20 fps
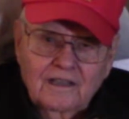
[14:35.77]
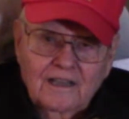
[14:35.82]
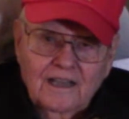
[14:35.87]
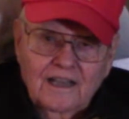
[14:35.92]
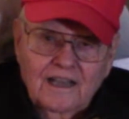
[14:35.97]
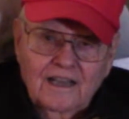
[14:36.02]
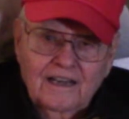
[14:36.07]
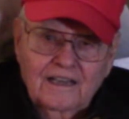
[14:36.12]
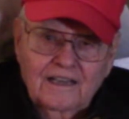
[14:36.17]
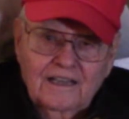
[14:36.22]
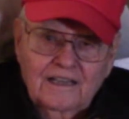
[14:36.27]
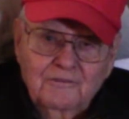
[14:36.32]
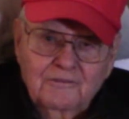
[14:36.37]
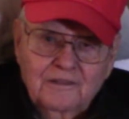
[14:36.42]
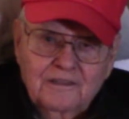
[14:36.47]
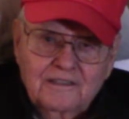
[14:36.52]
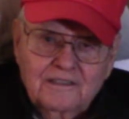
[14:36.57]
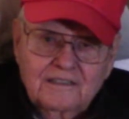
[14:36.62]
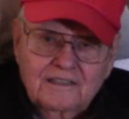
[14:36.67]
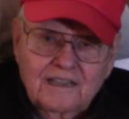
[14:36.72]
And he
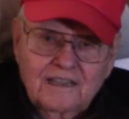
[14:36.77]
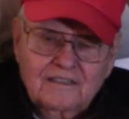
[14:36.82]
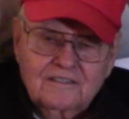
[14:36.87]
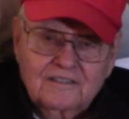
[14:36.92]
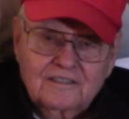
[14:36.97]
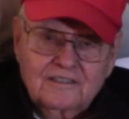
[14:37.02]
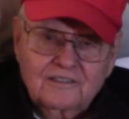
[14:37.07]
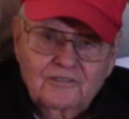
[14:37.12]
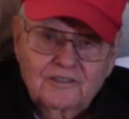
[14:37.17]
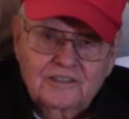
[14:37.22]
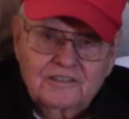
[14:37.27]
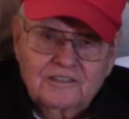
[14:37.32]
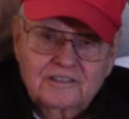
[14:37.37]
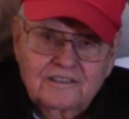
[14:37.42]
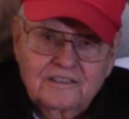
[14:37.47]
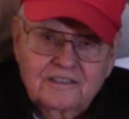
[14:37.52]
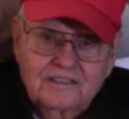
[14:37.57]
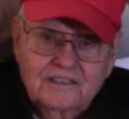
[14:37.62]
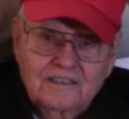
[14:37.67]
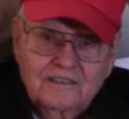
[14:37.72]
went to Texas
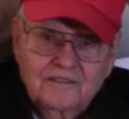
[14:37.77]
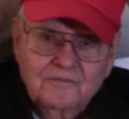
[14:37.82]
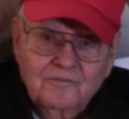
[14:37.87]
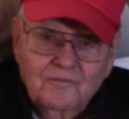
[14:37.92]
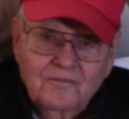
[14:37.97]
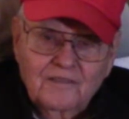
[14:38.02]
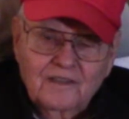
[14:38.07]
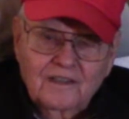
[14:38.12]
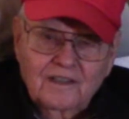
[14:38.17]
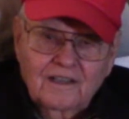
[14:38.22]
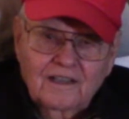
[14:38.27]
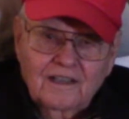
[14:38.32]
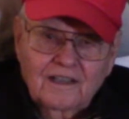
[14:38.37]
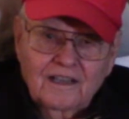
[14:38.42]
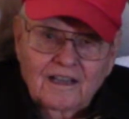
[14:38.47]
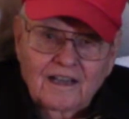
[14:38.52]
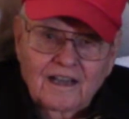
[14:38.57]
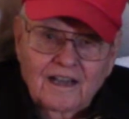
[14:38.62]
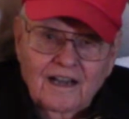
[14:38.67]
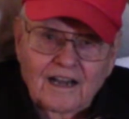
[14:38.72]
Christian, and
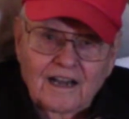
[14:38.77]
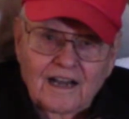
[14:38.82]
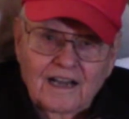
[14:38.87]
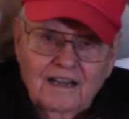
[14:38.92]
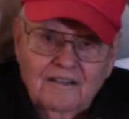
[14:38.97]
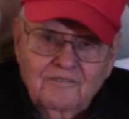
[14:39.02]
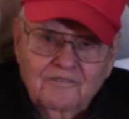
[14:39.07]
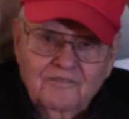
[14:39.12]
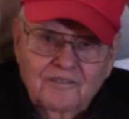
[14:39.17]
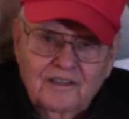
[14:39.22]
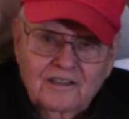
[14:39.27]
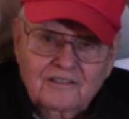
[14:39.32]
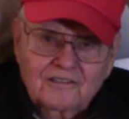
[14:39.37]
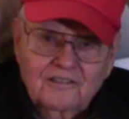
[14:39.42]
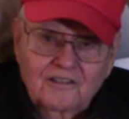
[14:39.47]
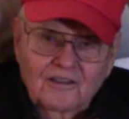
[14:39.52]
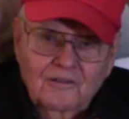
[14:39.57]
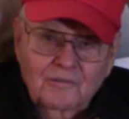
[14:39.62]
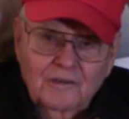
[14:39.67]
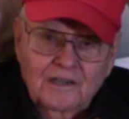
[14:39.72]
I flunked
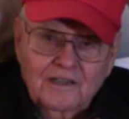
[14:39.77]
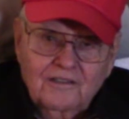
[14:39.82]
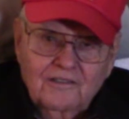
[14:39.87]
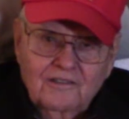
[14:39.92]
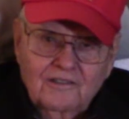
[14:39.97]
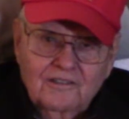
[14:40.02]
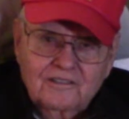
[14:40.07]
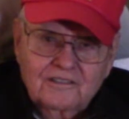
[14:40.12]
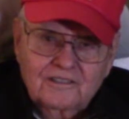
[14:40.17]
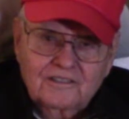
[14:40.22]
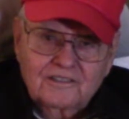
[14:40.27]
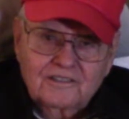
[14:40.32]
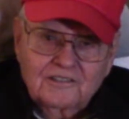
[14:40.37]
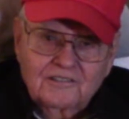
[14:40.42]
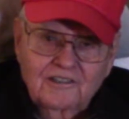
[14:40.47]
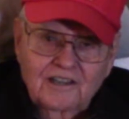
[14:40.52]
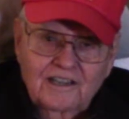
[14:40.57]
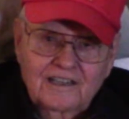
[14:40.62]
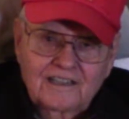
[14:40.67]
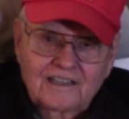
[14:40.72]
all my courses,
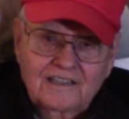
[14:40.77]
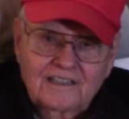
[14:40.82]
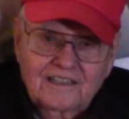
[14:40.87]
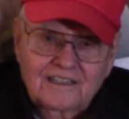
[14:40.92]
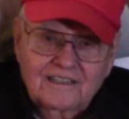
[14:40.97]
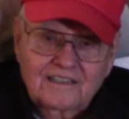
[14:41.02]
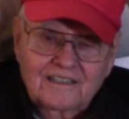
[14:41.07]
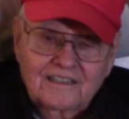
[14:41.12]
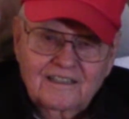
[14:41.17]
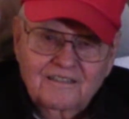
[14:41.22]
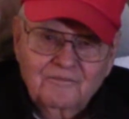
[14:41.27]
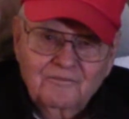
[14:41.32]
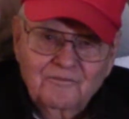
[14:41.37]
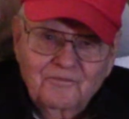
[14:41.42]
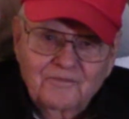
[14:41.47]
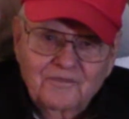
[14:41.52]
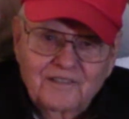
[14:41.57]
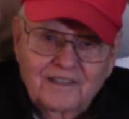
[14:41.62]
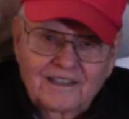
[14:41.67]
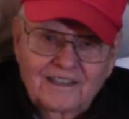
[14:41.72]
so I didn't get to
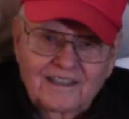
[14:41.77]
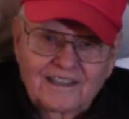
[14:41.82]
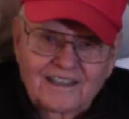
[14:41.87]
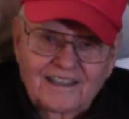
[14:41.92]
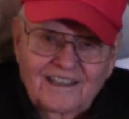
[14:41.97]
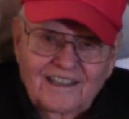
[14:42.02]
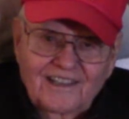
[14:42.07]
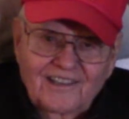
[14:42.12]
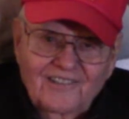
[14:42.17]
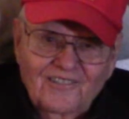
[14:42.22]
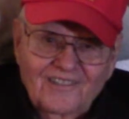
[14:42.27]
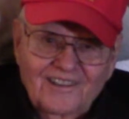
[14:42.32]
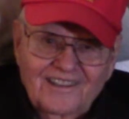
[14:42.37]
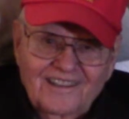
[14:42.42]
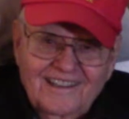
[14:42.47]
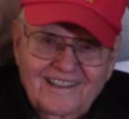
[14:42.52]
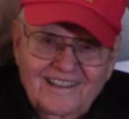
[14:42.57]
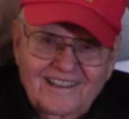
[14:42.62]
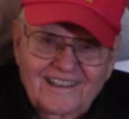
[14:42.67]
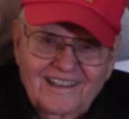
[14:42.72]
enter
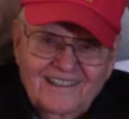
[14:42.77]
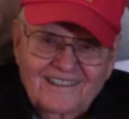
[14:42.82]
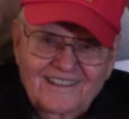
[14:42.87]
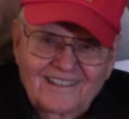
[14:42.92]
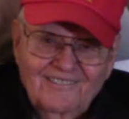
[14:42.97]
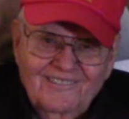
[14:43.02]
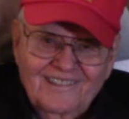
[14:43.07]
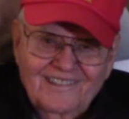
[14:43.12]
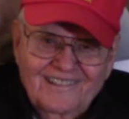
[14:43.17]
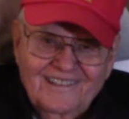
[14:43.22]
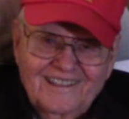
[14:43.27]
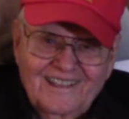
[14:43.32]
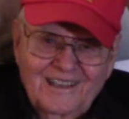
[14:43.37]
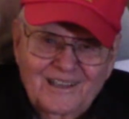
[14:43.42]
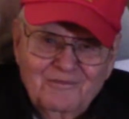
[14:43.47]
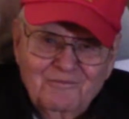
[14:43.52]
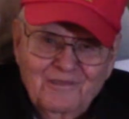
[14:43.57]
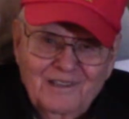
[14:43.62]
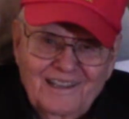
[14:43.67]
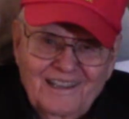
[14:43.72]
anything. Like, they wouldn't
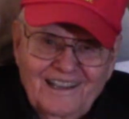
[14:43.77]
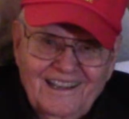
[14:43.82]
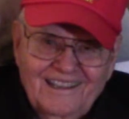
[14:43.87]
take me.